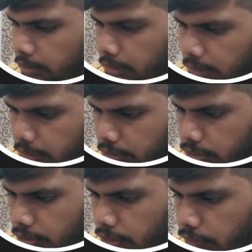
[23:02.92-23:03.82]
And
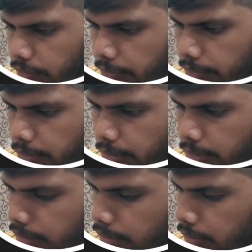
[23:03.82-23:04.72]
instead of number
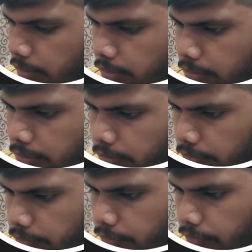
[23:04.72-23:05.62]

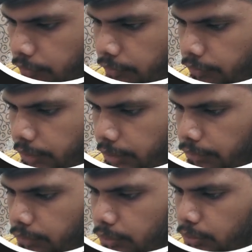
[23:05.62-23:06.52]
we have
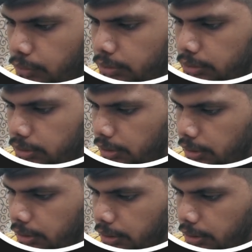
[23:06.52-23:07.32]
to use string